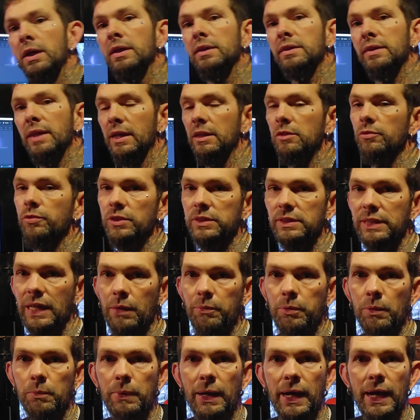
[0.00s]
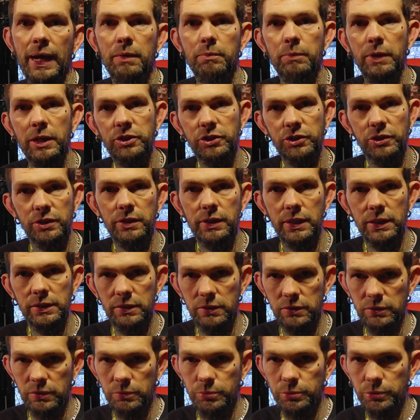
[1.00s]
thanks for stopping by. Make sure you hit the
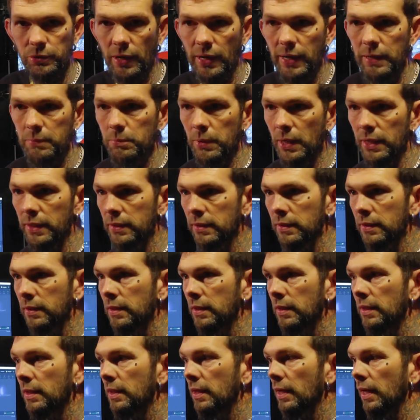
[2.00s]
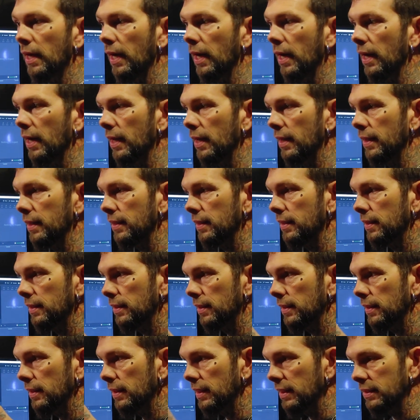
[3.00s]
subscribe button.
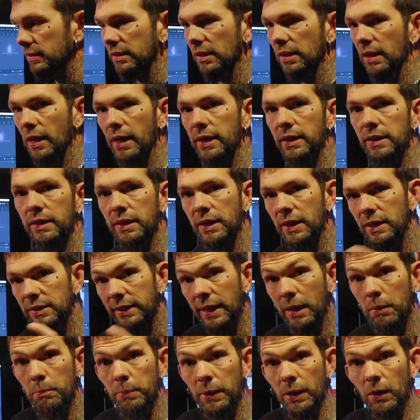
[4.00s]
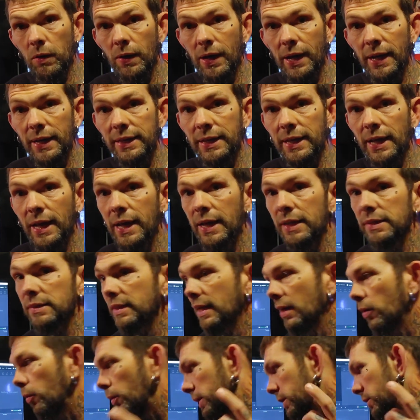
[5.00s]
Hit the like, hit that bell icon.
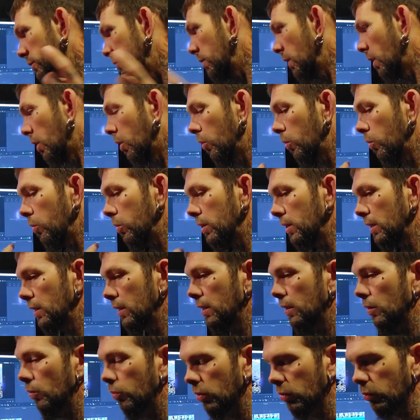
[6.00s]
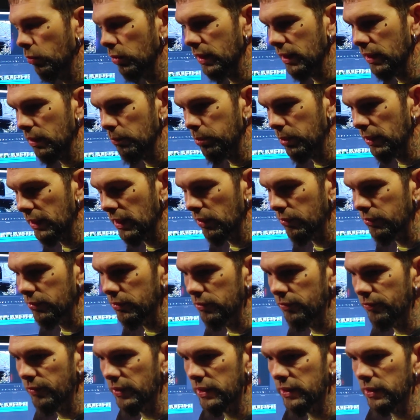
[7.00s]
That way you know when we're going to put out
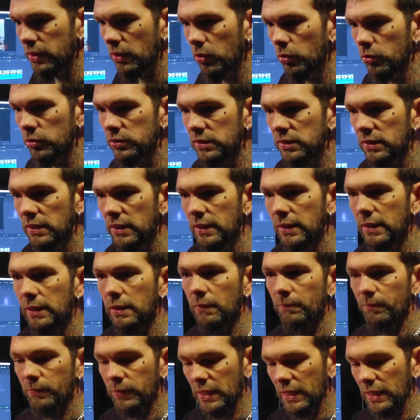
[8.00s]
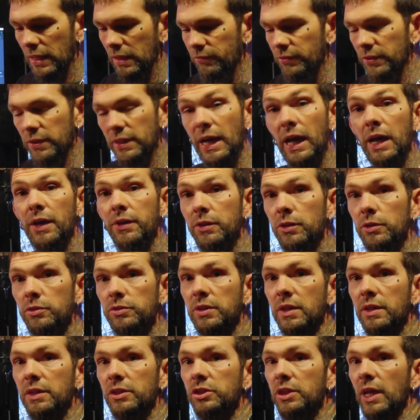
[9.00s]
new videos. If you're not new
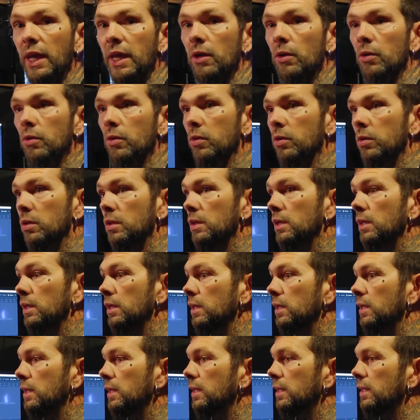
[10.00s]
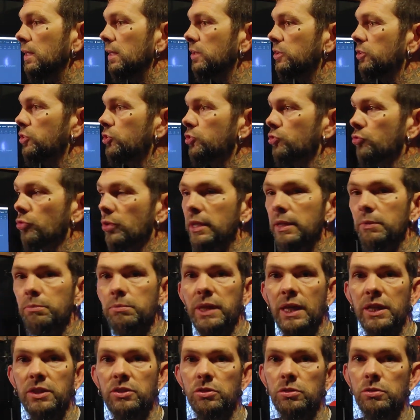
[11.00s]
to the channel, extreme
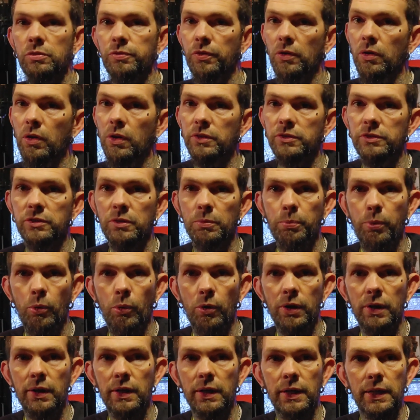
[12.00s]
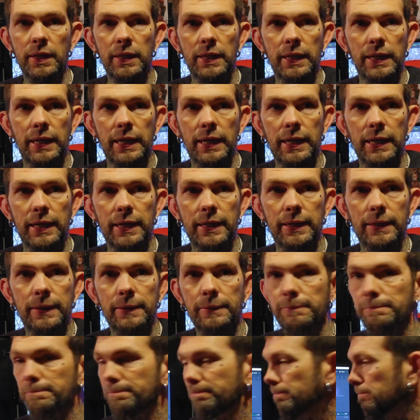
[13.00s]
thank yous for all the support.
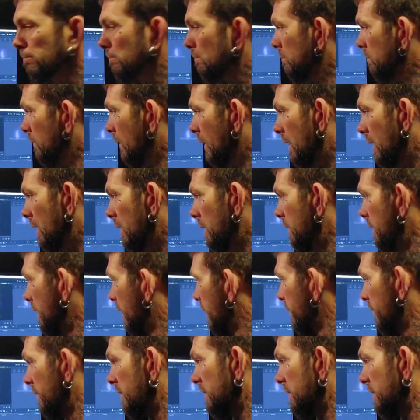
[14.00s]
None of